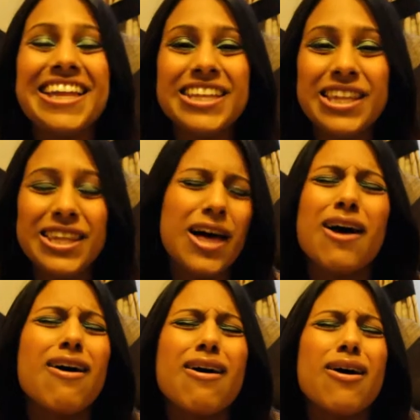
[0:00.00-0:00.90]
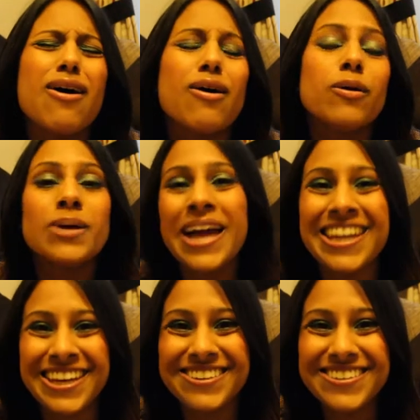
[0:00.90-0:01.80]
Hello!
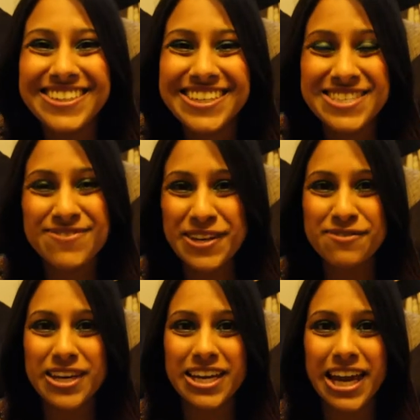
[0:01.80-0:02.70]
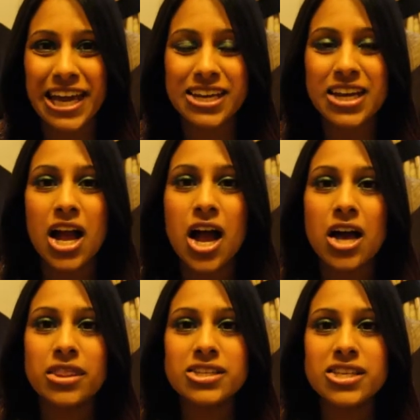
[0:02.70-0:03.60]
Hello, it's Vina V again.
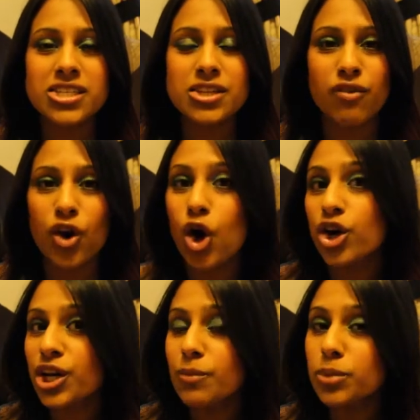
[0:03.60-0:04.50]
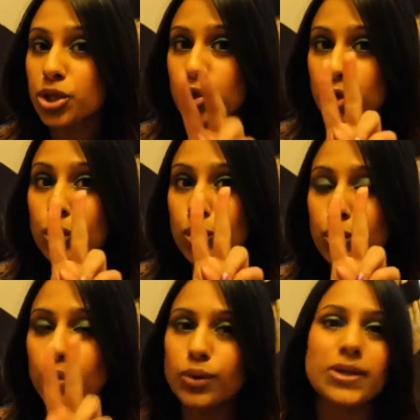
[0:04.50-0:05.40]
This is vlog number
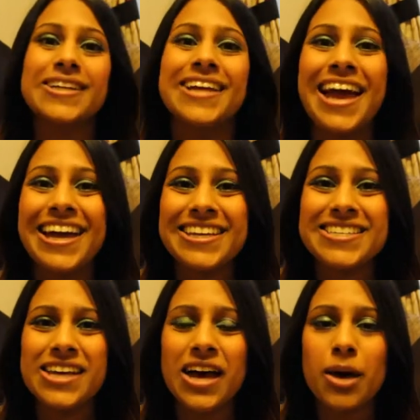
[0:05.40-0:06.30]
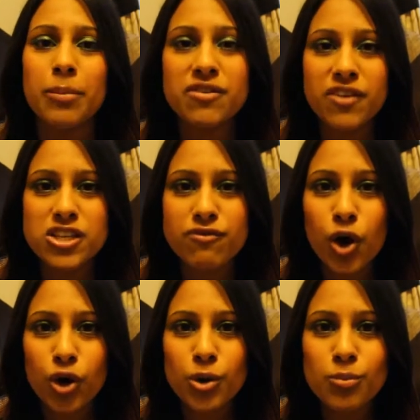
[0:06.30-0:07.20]
2, and my first
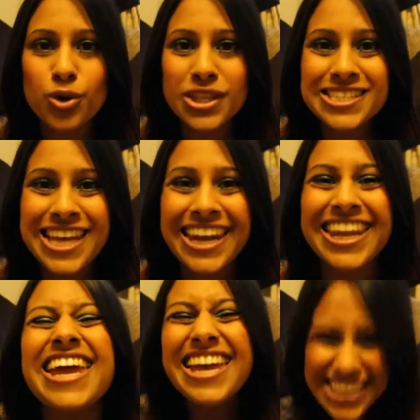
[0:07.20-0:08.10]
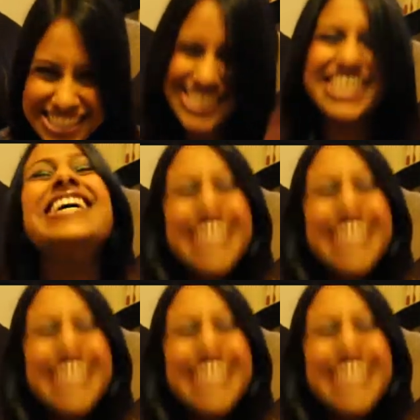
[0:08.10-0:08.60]
vlog got more than 10 hits.